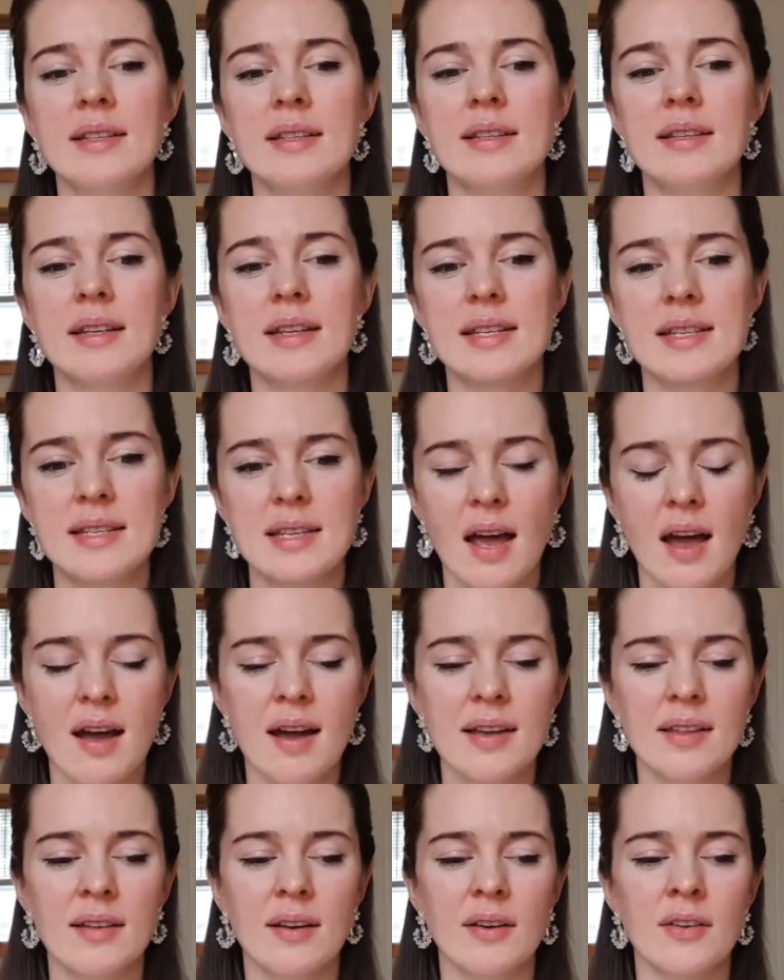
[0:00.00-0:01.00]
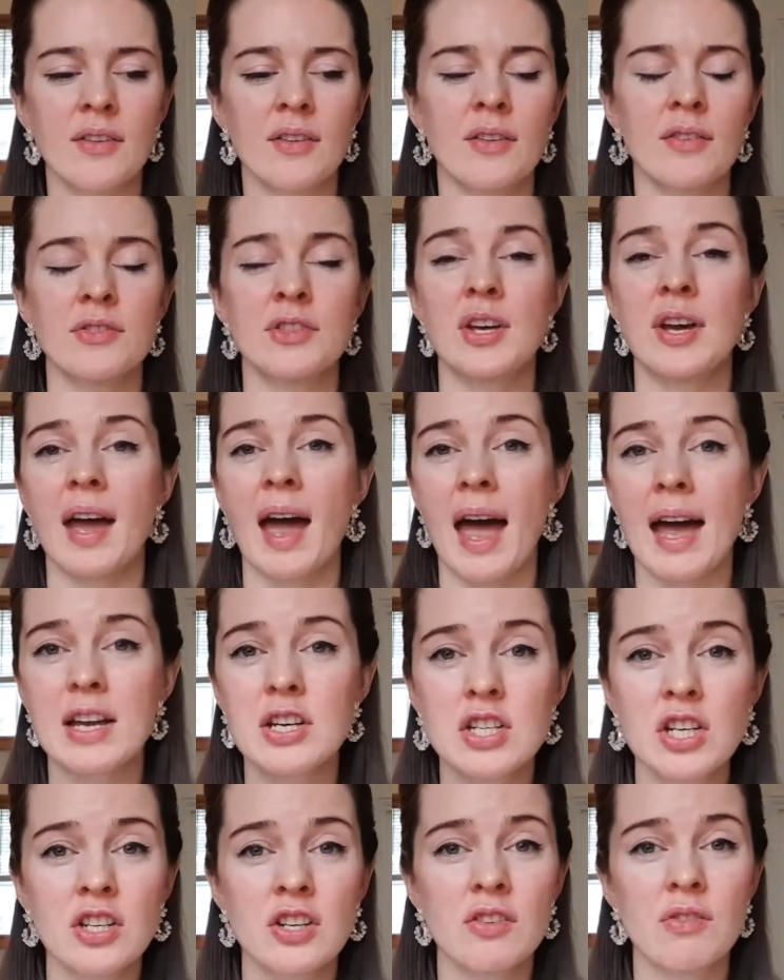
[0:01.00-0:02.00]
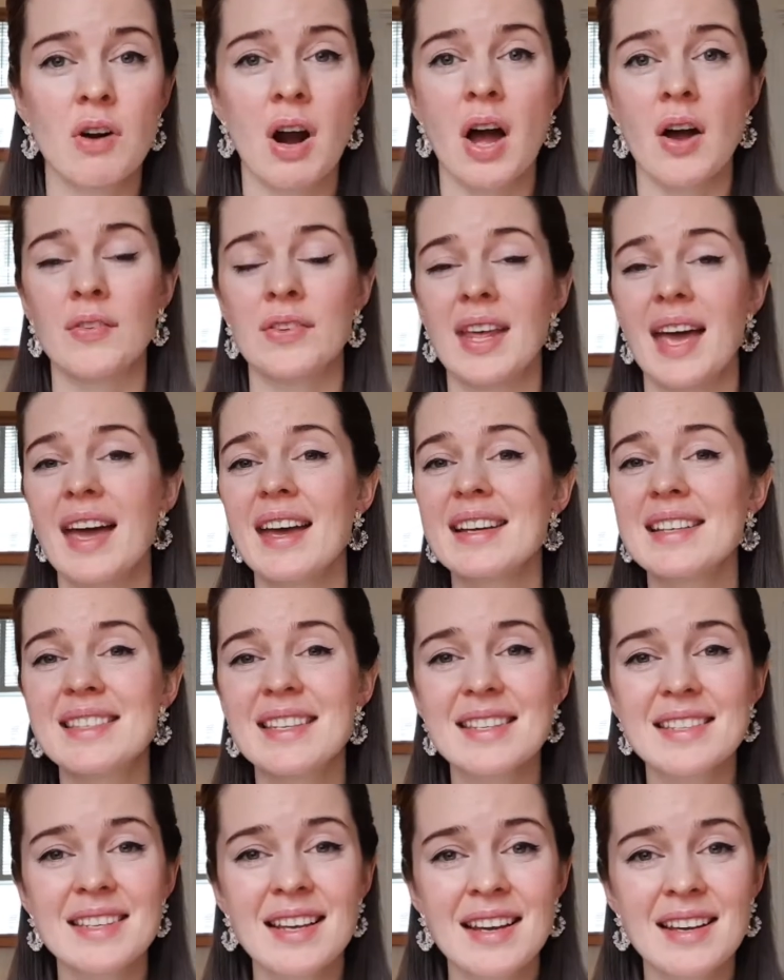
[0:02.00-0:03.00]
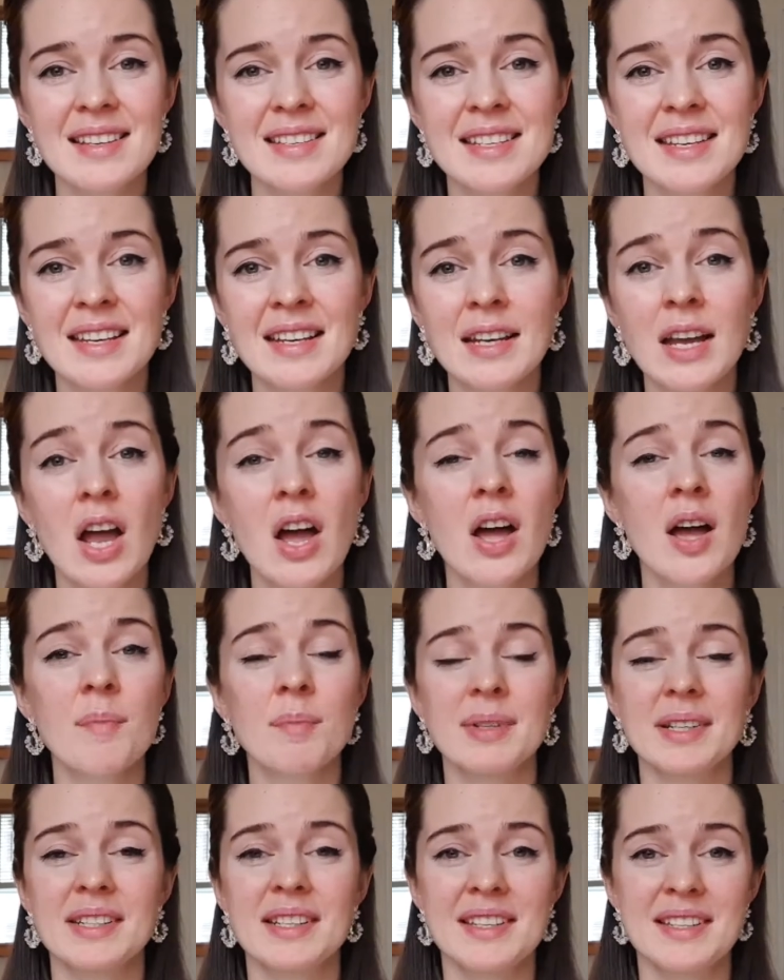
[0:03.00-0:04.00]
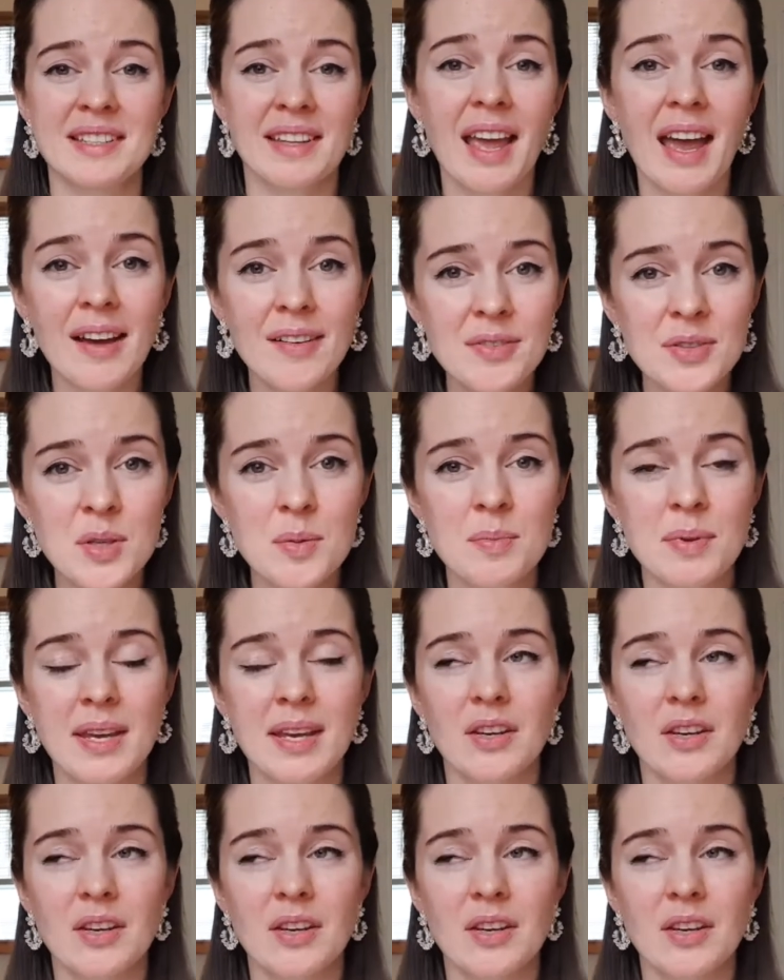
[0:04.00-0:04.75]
decide on their action around exercising, but it doesn't have to be.